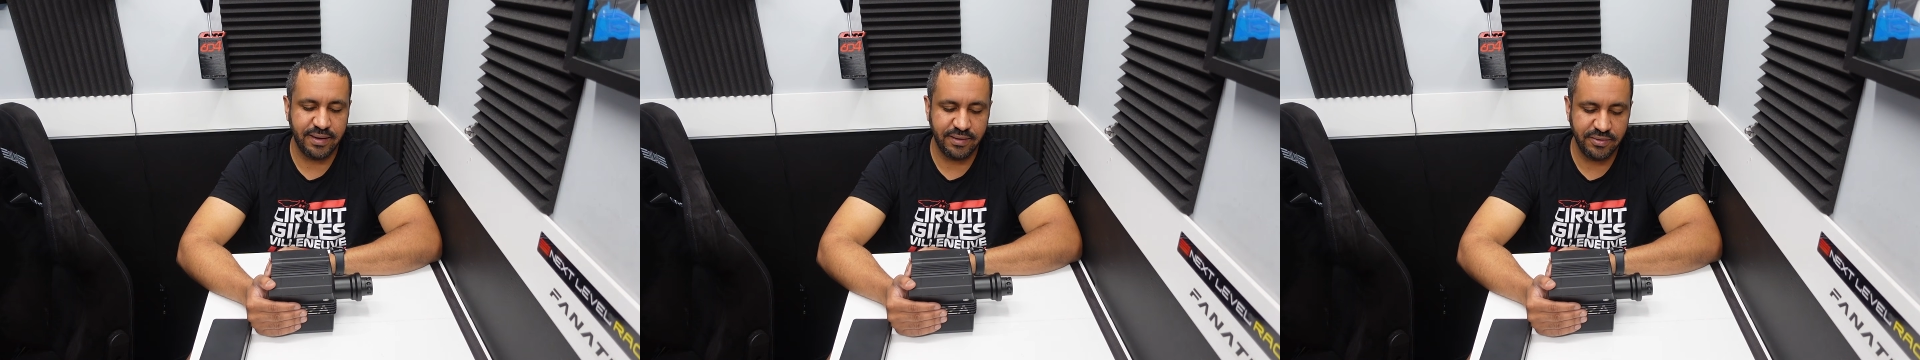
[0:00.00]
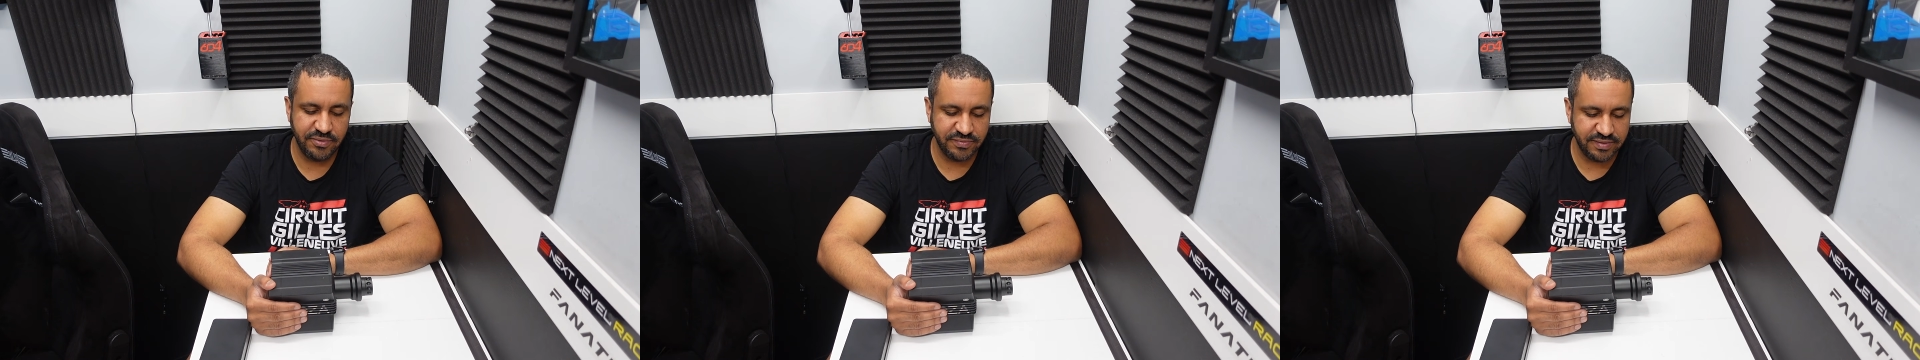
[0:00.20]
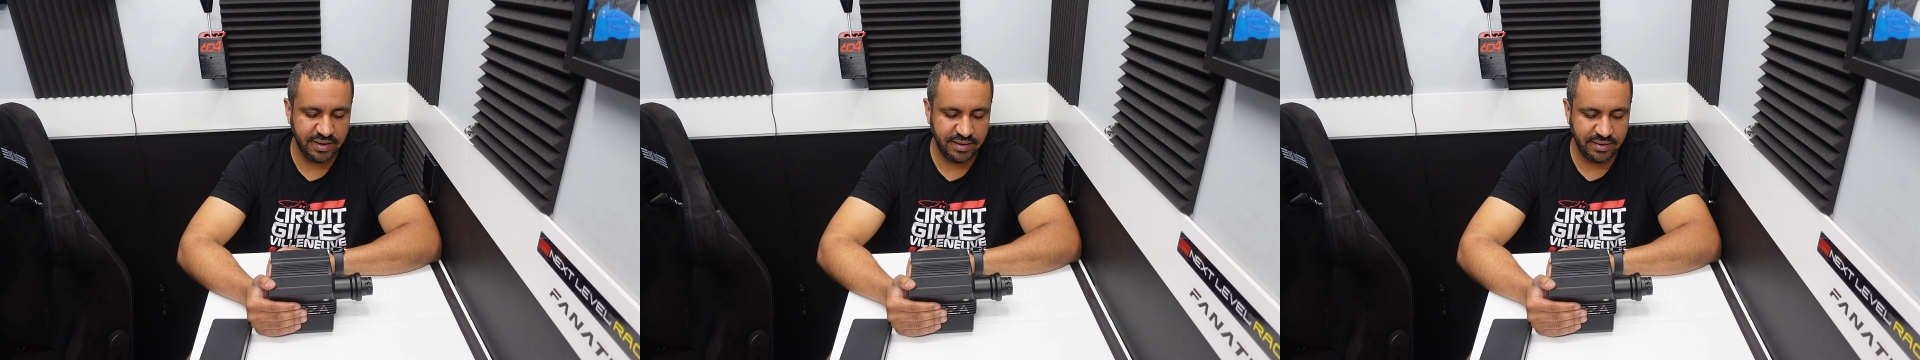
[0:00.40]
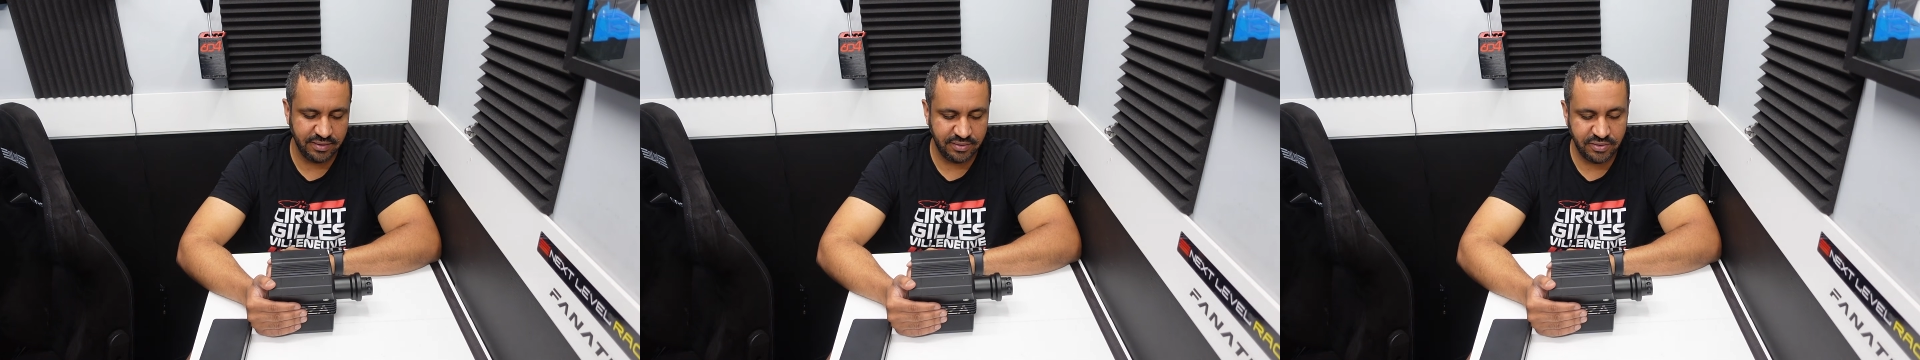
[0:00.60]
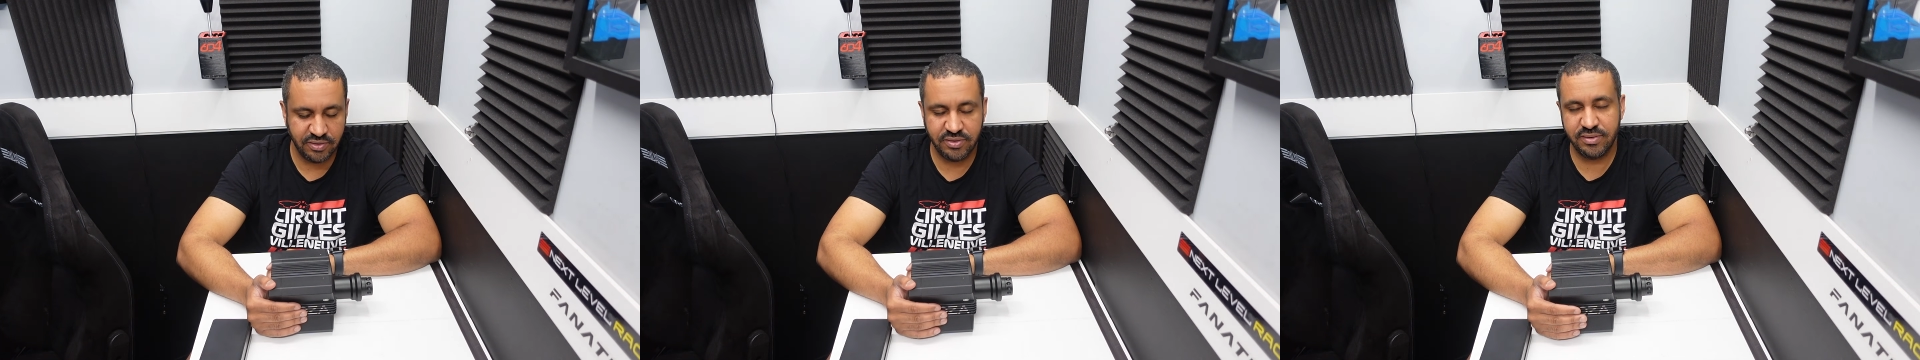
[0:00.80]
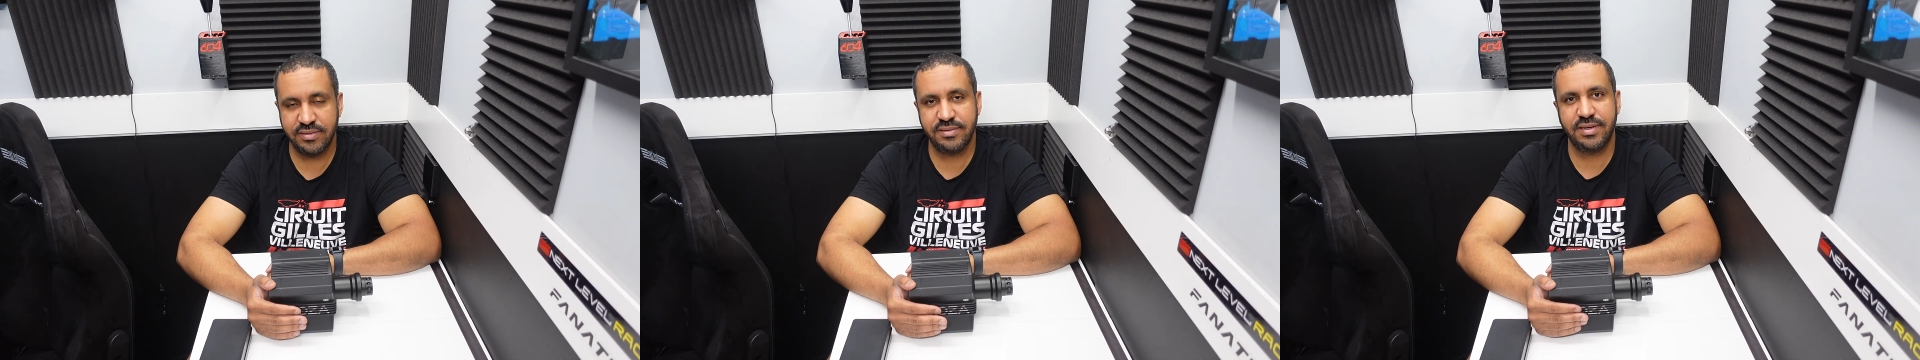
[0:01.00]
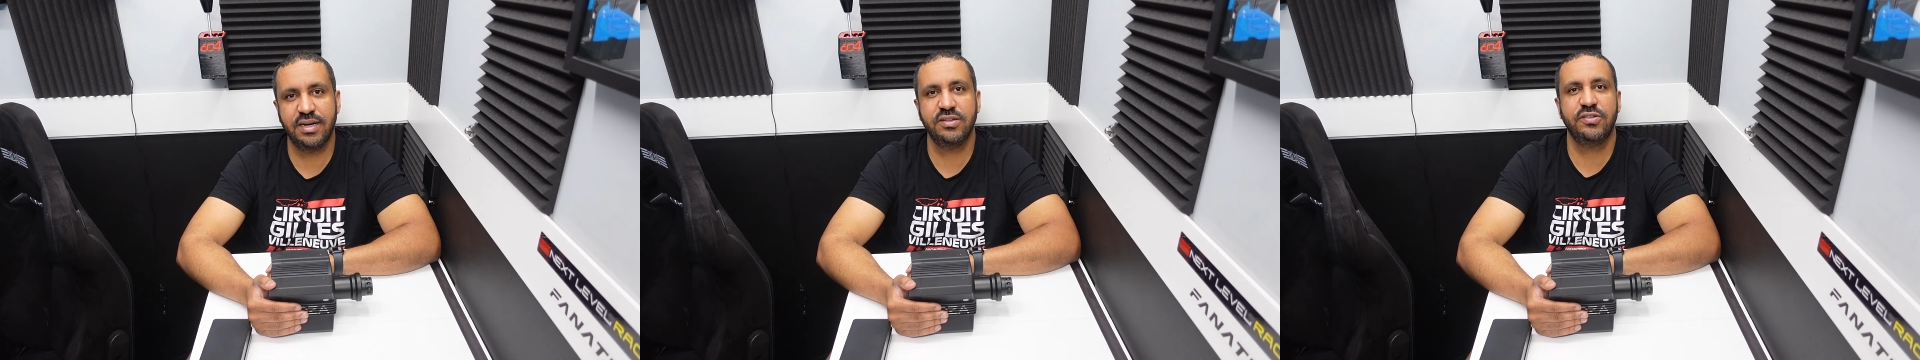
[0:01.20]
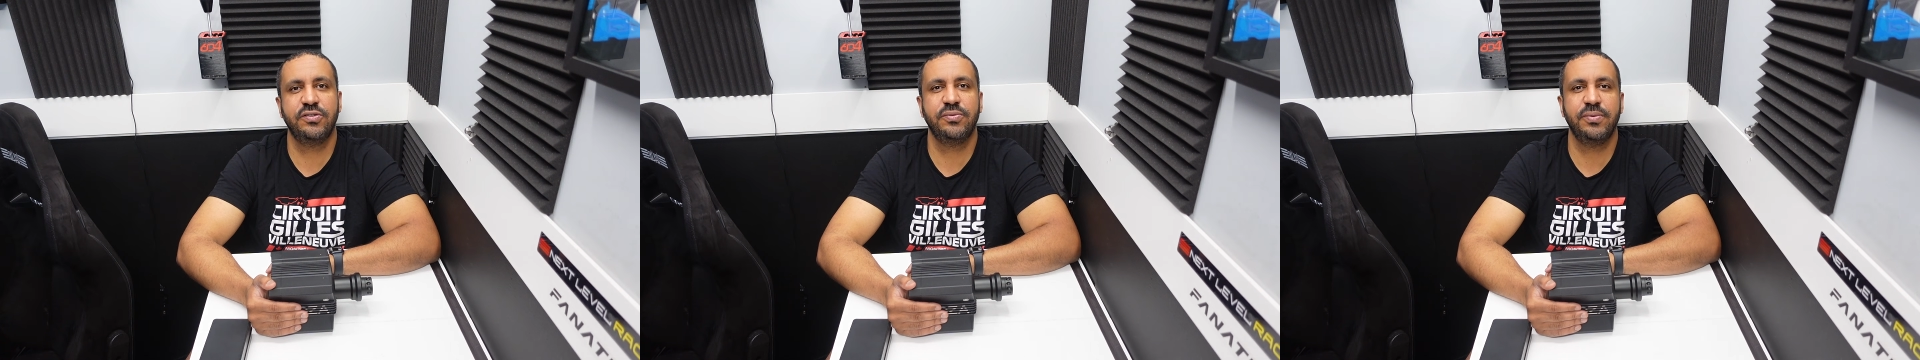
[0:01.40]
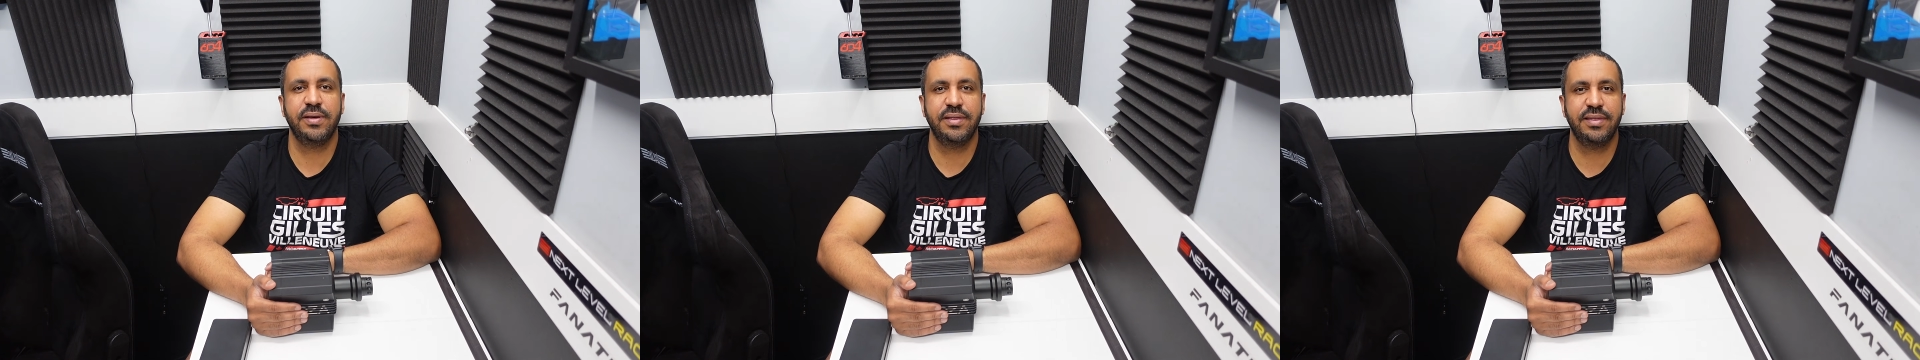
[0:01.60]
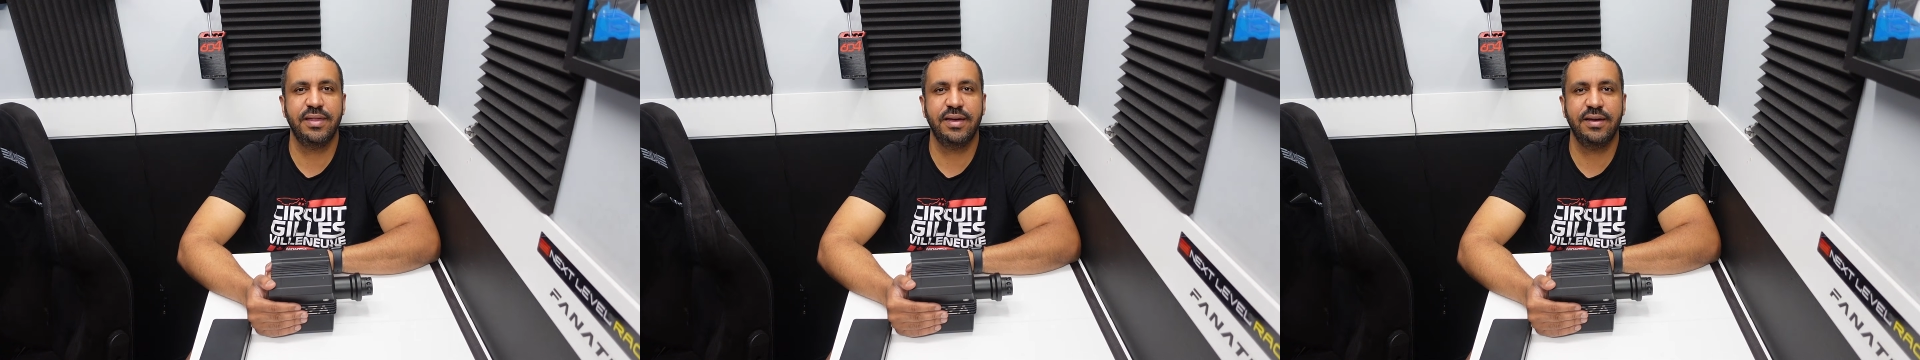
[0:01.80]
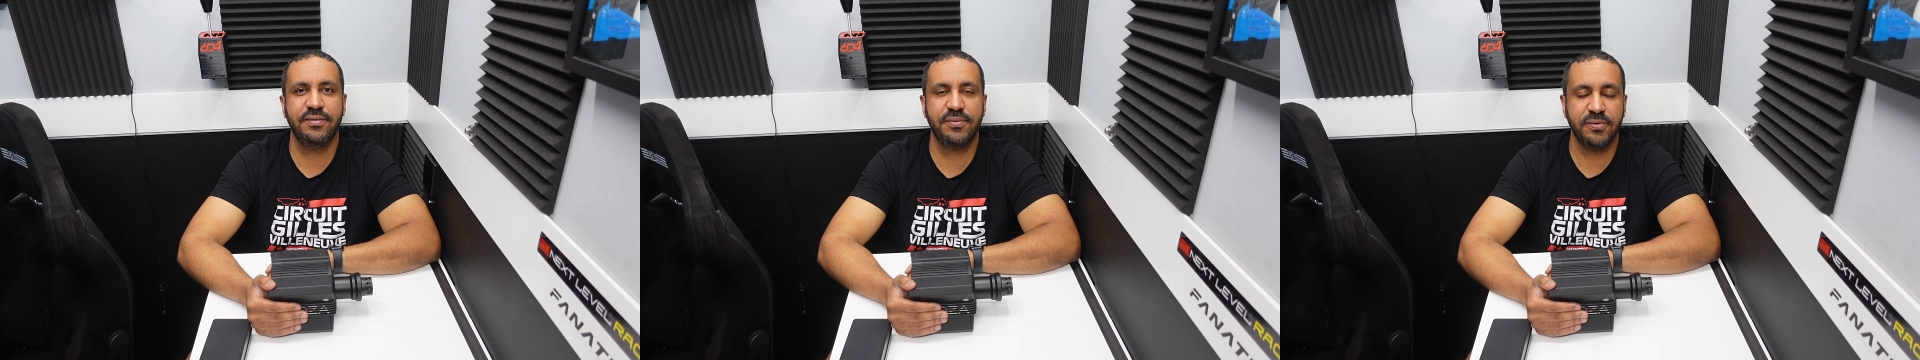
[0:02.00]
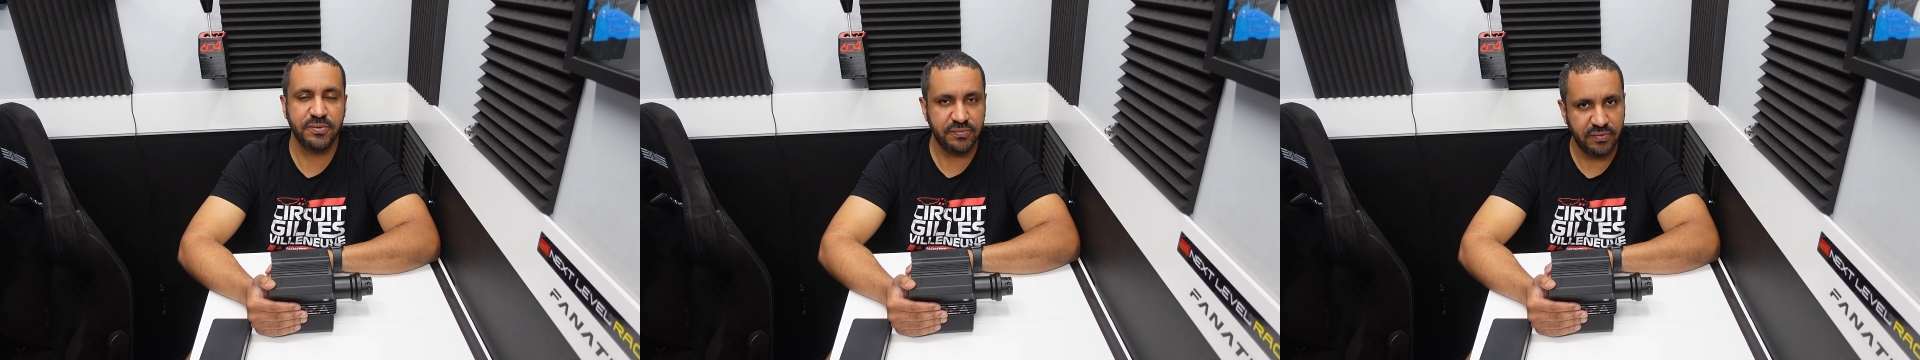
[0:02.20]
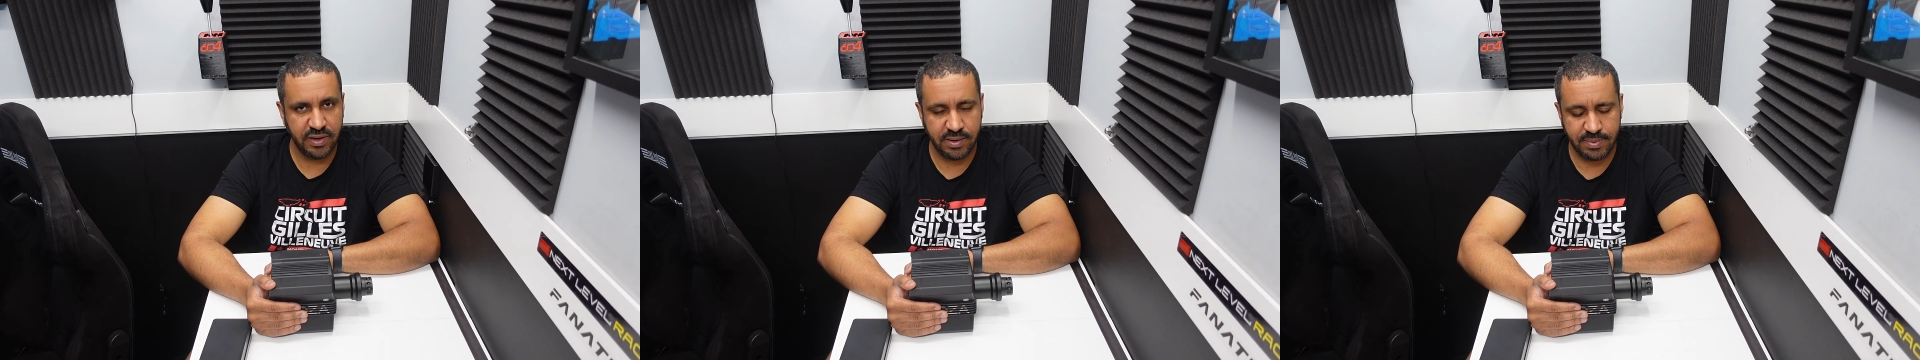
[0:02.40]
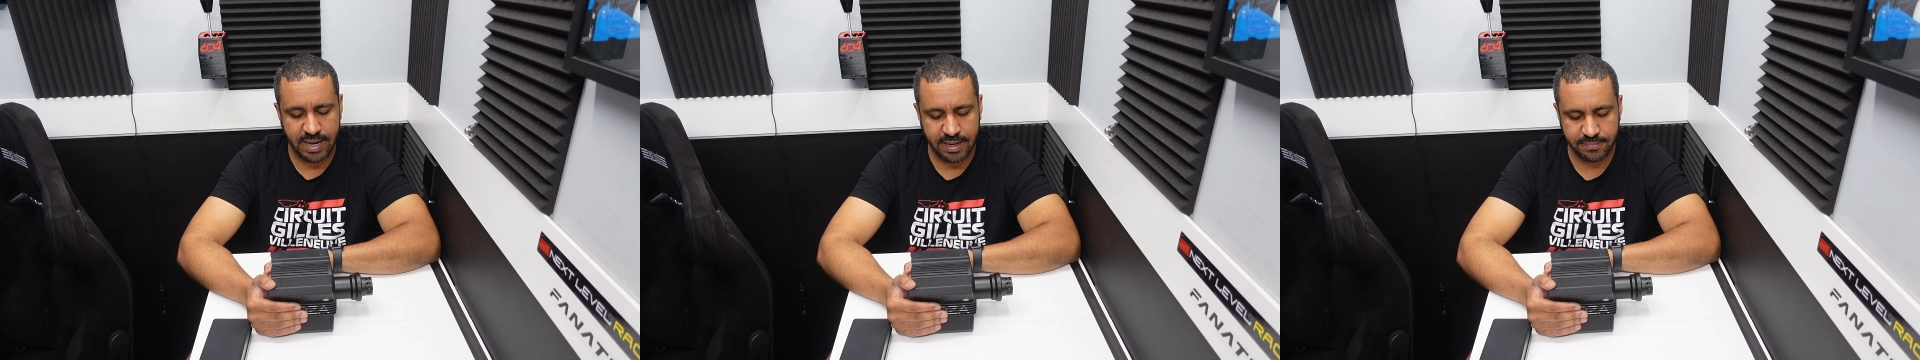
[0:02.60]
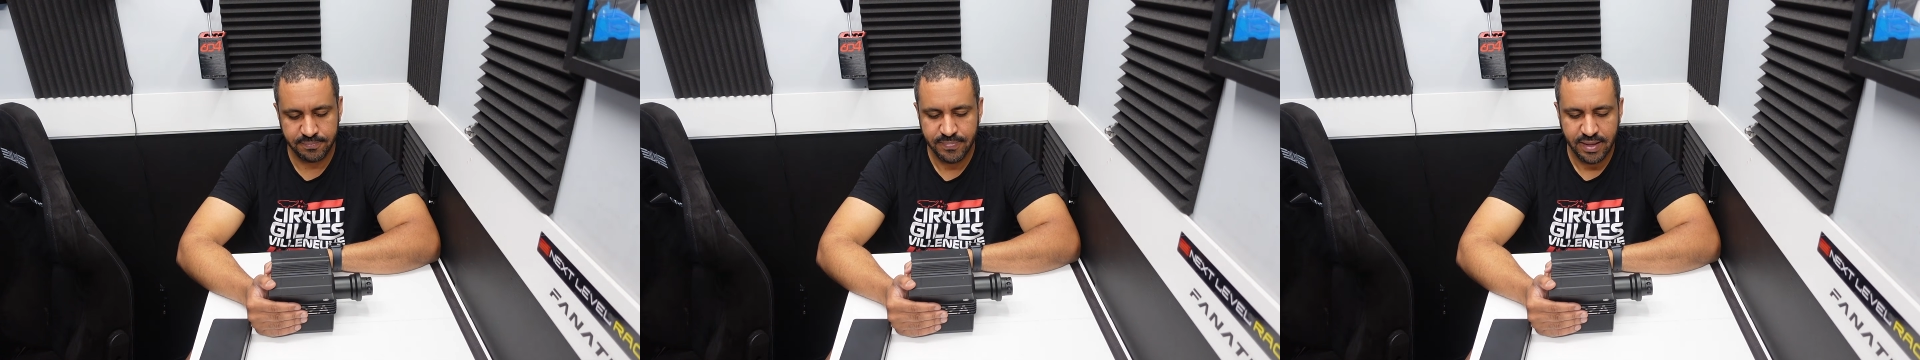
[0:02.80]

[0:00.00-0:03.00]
who's got a good touch with force feedback,